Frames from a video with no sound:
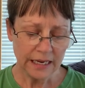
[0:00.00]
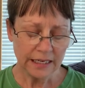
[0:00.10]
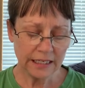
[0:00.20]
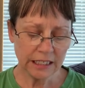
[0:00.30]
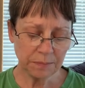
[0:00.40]

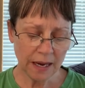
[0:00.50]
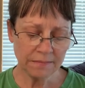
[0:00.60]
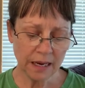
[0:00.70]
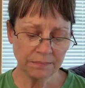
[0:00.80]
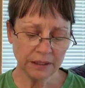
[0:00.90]
Despite
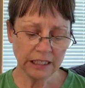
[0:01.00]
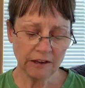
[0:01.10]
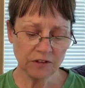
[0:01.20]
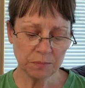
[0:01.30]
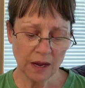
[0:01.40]
my
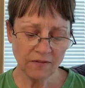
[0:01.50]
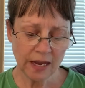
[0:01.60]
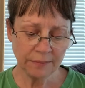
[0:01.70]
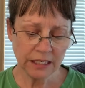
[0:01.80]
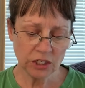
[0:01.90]
beliefs, my
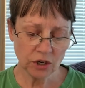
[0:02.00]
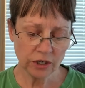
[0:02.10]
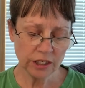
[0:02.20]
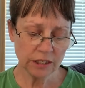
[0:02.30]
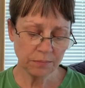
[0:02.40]
family
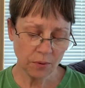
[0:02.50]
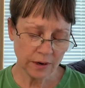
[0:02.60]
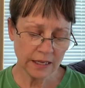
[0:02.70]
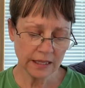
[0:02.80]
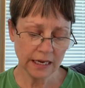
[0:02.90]
started
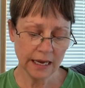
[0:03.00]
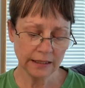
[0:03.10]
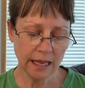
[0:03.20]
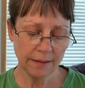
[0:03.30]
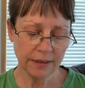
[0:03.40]
supporting the gun
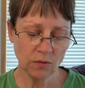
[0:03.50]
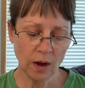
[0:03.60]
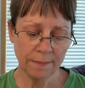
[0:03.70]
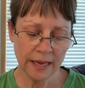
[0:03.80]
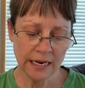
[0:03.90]
lobby, while
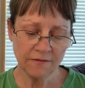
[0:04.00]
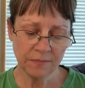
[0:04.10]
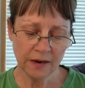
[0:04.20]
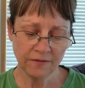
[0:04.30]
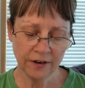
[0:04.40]
many of
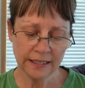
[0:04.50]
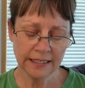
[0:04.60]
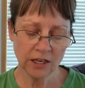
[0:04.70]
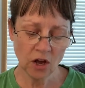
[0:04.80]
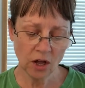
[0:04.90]
my friends
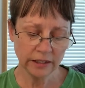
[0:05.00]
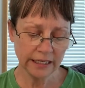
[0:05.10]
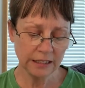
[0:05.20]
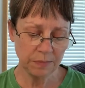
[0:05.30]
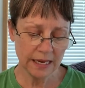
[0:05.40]
and
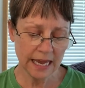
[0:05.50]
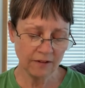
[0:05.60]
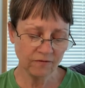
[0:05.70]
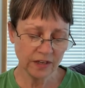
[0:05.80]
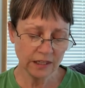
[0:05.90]
colleagues
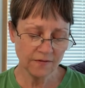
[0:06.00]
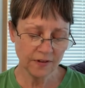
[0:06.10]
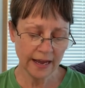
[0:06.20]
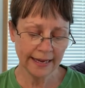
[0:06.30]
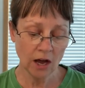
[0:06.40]
began
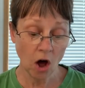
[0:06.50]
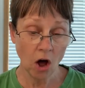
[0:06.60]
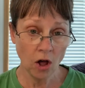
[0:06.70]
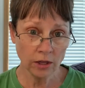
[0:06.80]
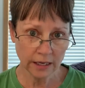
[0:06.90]
vilifying
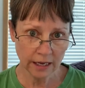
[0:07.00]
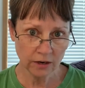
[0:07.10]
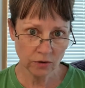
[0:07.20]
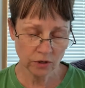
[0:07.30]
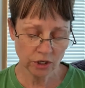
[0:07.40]
all gun
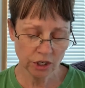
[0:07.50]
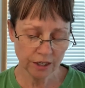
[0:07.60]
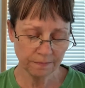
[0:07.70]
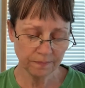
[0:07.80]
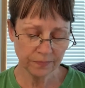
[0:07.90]

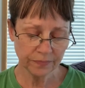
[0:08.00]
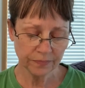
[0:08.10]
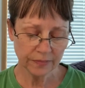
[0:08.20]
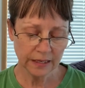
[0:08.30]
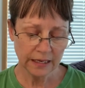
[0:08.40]
ownership.
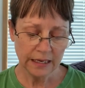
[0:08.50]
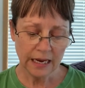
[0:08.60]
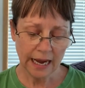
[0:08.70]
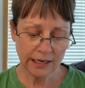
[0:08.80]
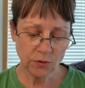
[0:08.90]

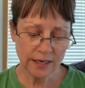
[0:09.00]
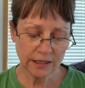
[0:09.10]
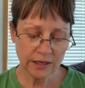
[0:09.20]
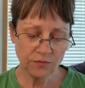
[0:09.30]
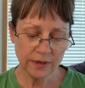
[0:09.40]
I
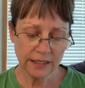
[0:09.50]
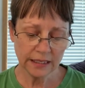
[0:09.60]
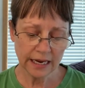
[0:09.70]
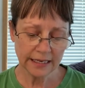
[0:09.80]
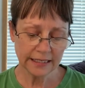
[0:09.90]
quickly
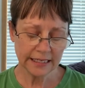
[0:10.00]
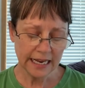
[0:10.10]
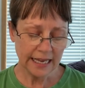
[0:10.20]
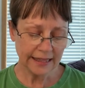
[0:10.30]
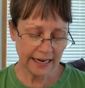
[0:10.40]
realized
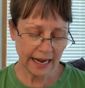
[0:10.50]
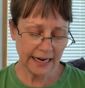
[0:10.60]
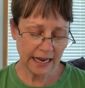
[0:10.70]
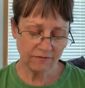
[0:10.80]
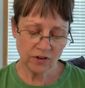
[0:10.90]
that I'd
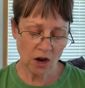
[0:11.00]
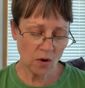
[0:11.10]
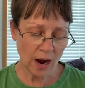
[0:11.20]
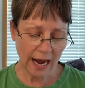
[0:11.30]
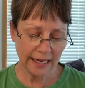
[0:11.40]
have
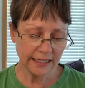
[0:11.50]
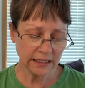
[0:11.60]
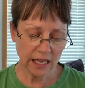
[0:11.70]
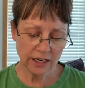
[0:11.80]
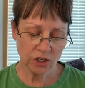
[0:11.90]
no
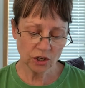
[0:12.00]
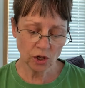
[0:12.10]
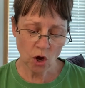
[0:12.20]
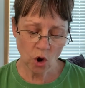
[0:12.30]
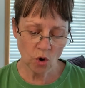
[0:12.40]
ideological
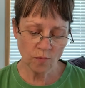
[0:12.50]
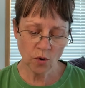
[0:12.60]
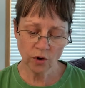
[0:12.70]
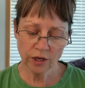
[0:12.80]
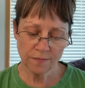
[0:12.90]
home
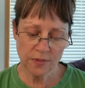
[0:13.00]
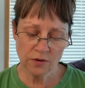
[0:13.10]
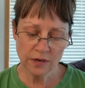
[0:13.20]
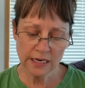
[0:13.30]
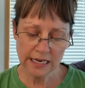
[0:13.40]
or
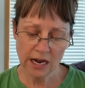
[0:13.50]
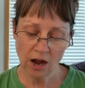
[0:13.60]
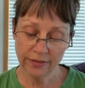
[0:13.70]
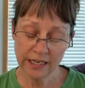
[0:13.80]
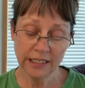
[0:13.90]
community
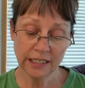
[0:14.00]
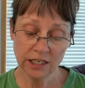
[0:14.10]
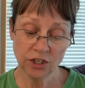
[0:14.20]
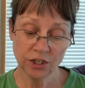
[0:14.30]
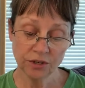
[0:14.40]
on this
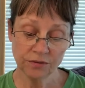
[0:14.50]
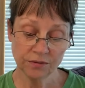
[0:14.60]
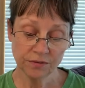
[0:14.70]
issue.